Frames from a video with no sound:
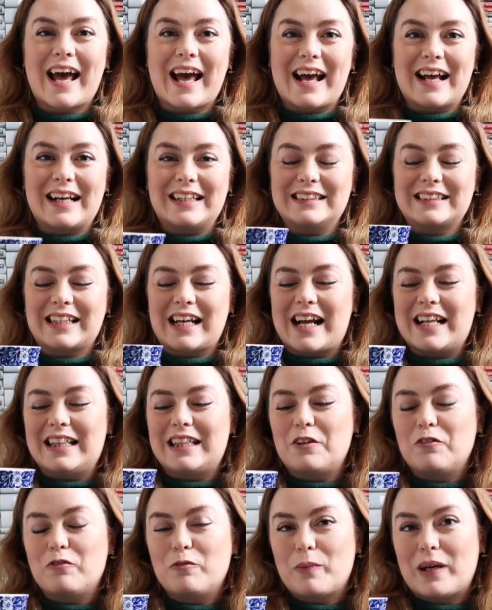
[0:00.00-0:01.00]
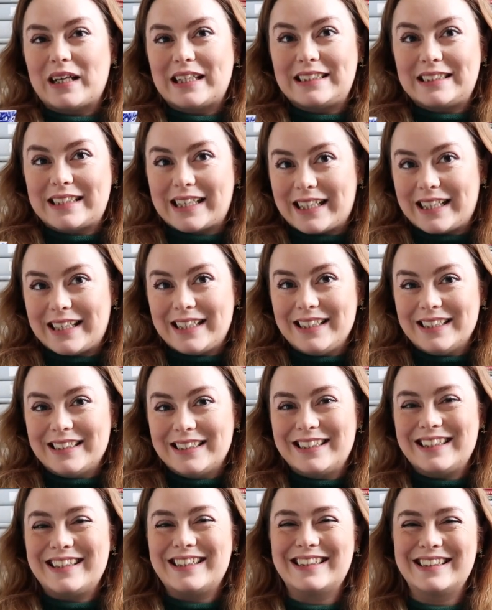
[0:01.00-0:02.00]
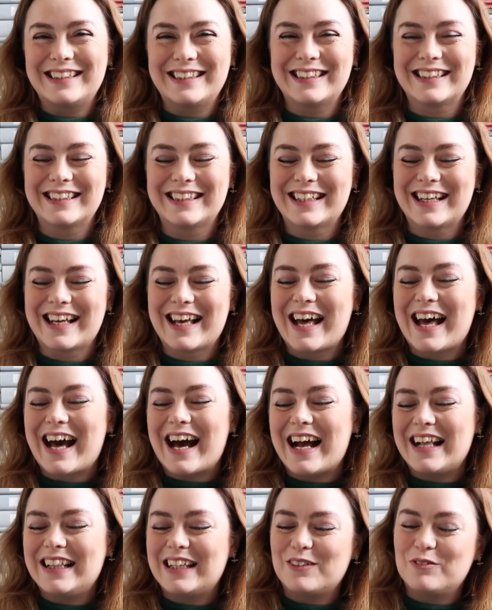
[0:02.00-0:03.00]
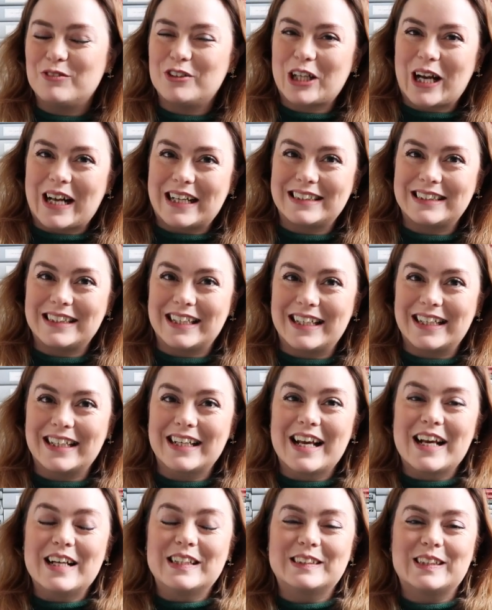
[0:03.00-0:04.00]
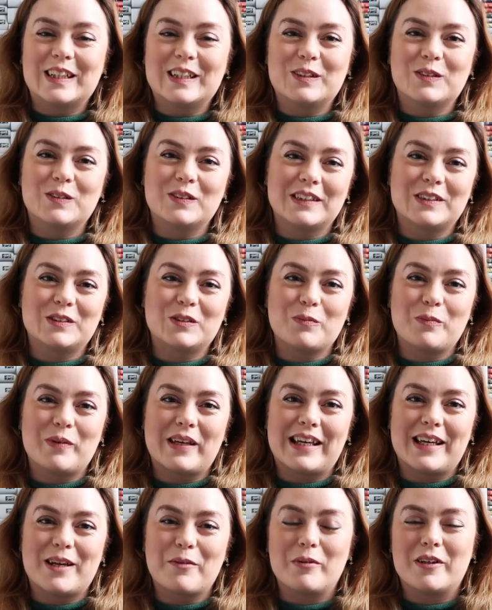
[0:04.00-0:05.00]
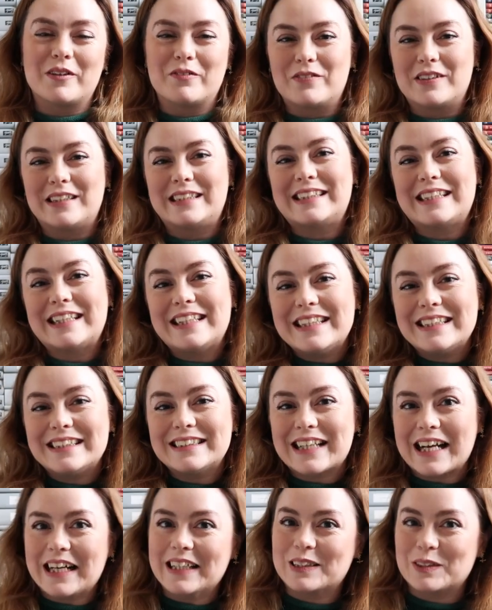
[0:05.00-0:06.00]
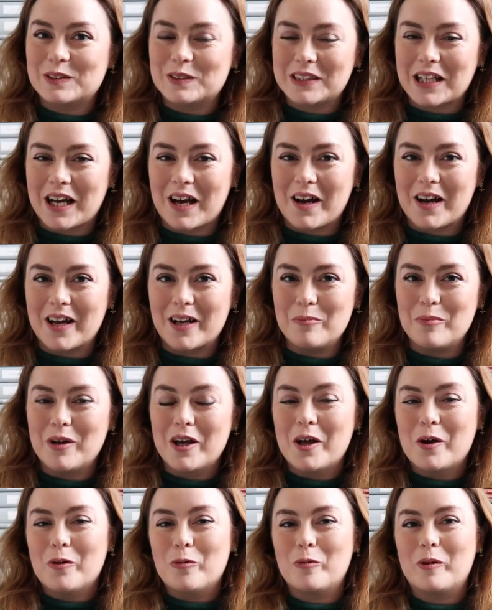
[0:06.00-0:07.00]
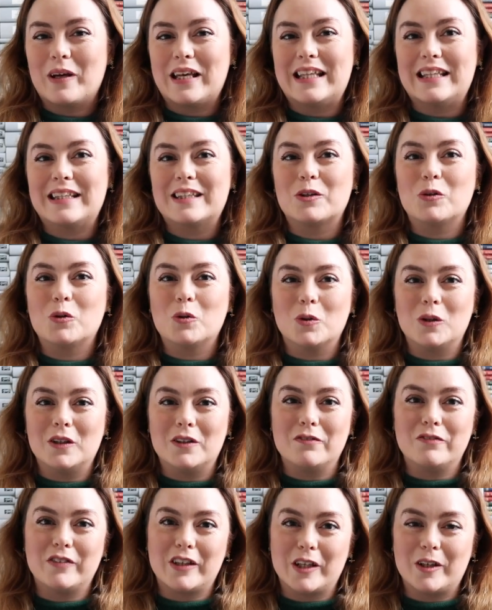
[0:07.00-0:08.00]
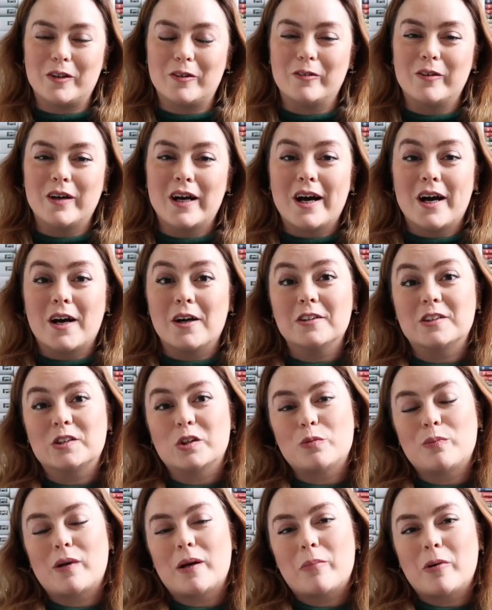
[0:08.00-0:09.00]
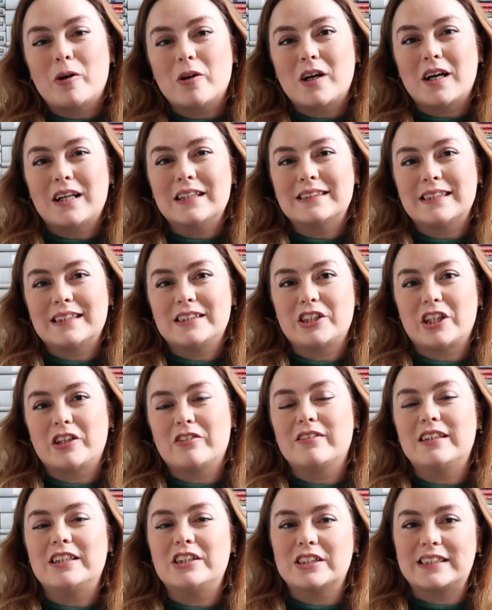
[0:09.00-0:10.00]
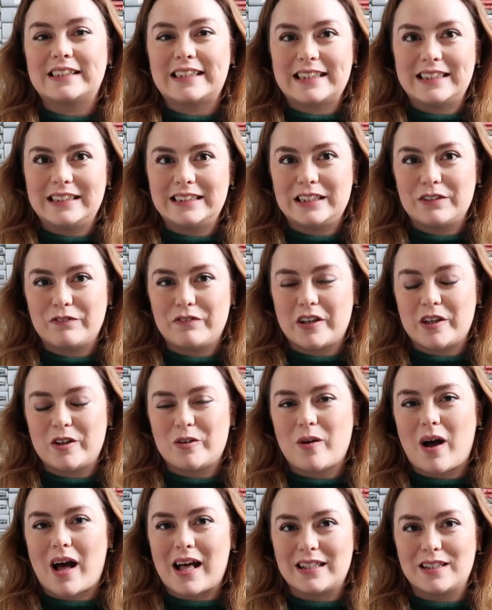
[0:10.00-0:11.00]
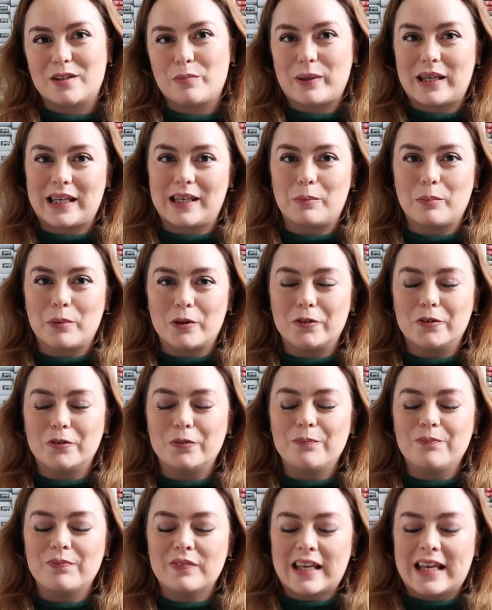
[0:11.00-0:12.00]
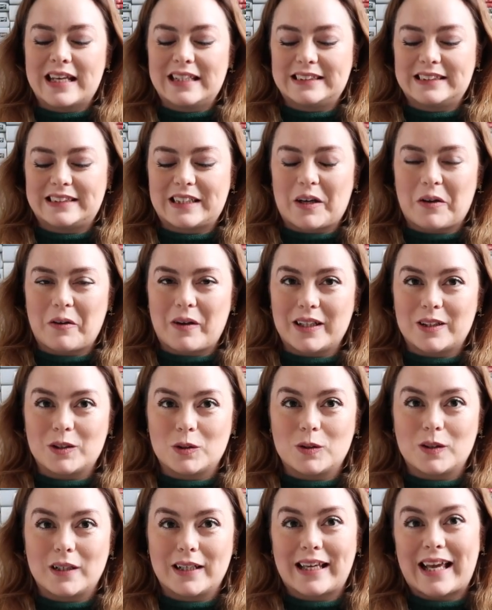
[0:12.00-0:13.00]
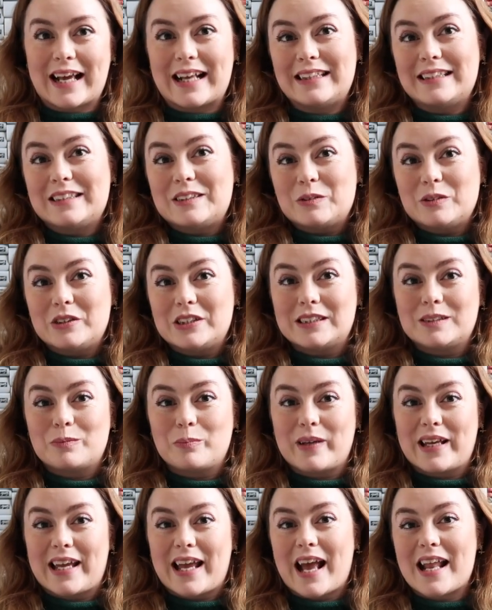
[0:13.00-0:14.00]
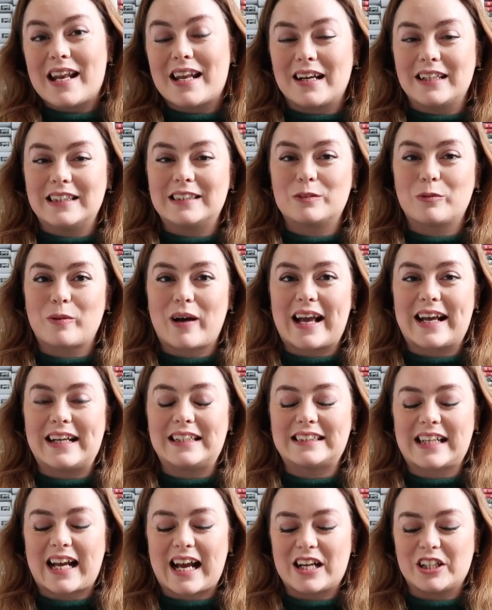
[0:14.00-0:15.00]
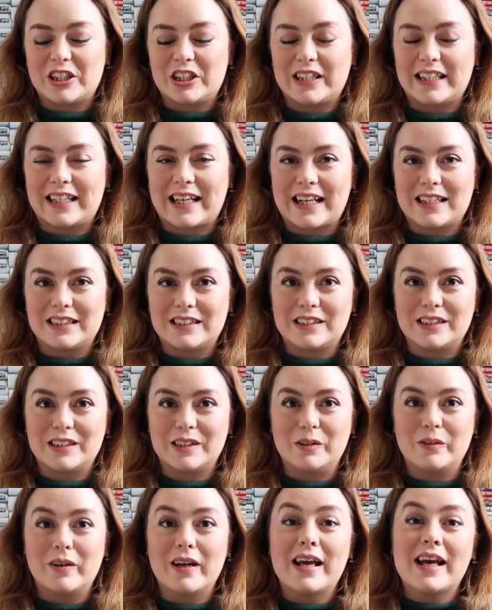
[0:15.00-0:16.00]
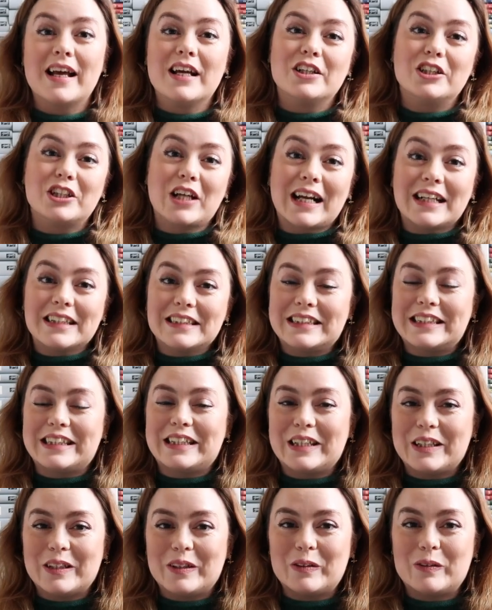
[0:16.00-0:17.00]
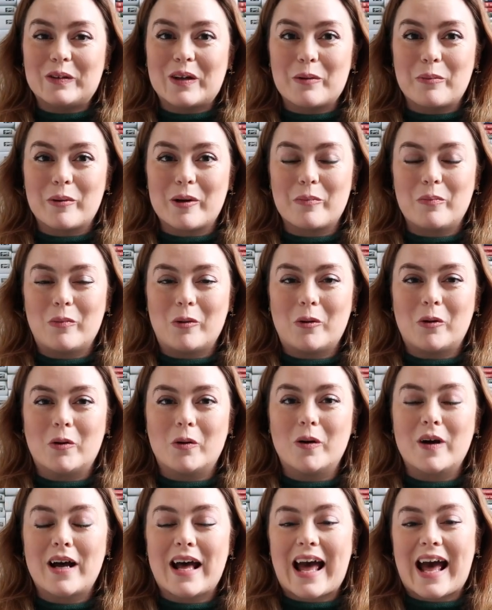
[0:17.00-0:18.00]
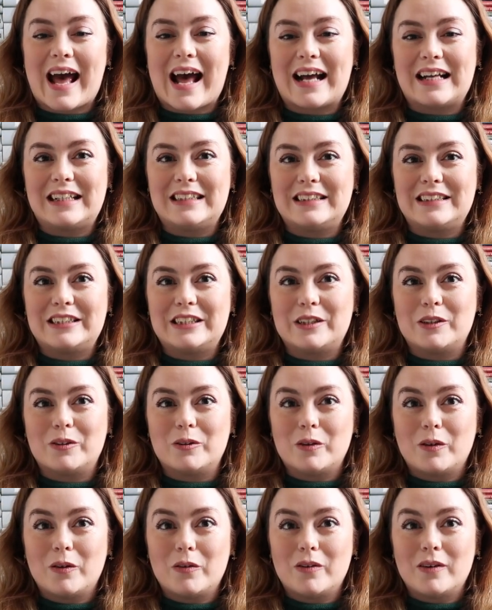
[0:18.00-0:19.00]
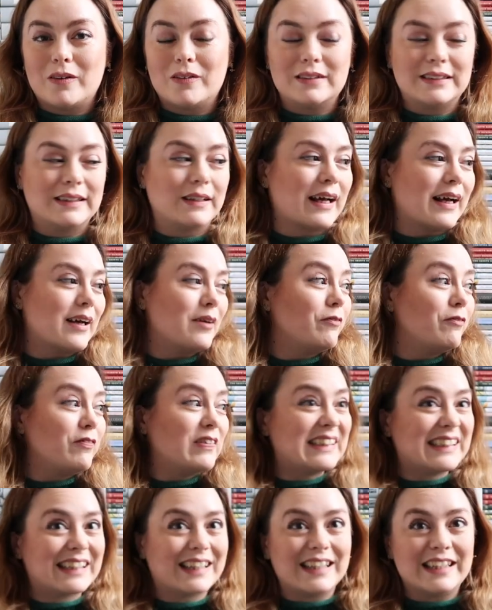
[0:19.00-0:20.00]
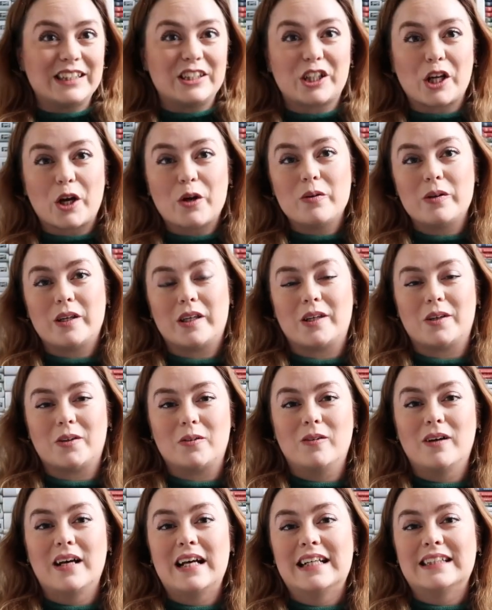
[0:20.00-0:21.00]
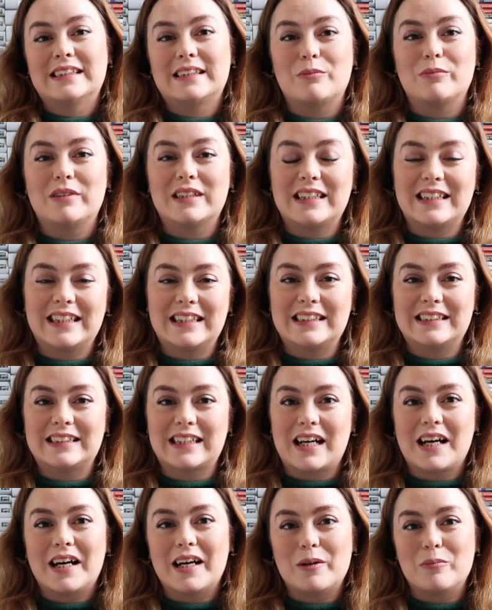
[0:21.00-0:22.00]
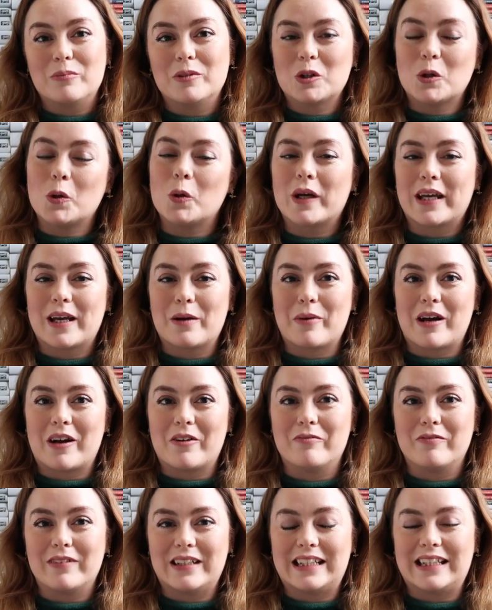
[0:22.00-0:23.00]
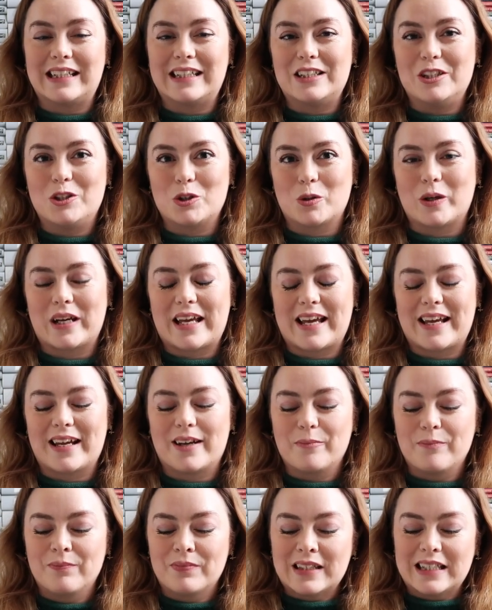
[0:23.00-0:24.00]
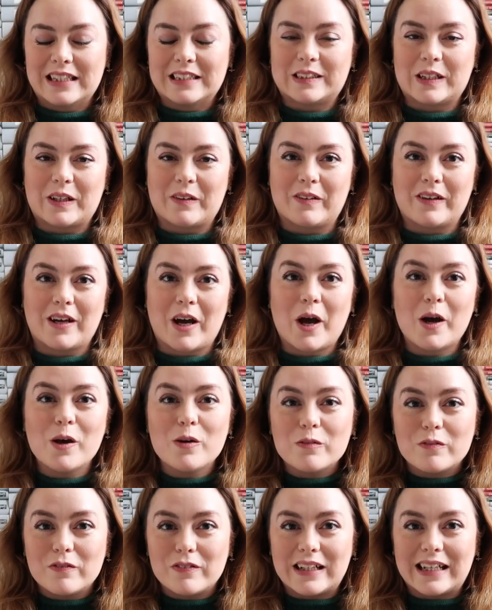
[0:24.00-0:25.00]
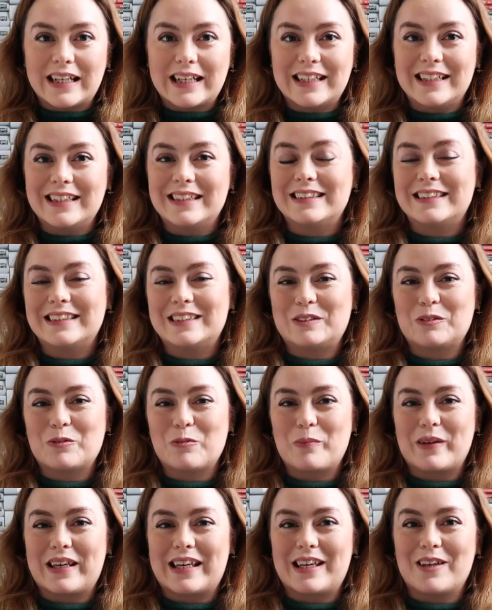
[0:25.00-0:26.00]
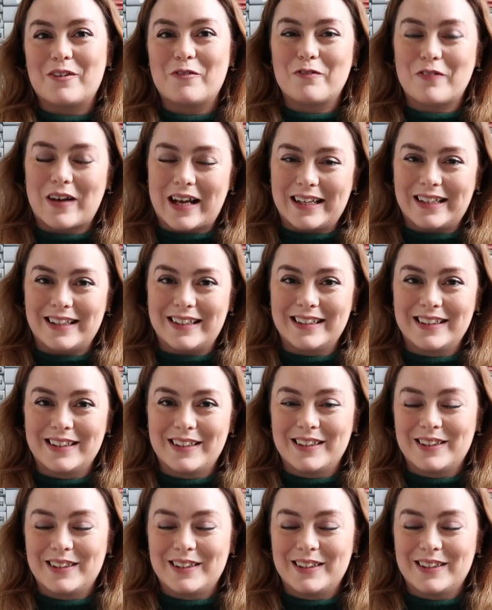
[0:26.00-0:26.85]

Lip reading: And I love my tea, I love chatting, so I thought this would be a bit of a tea and tattle time with all of you. Also, on my podcast, I generally just interview other people, so I thought, again, this would just be a nice way to actually get to chat to you a bit more and to physically show you some of the things that I'm talking about and really enjoying. So hopefully, this will be fun.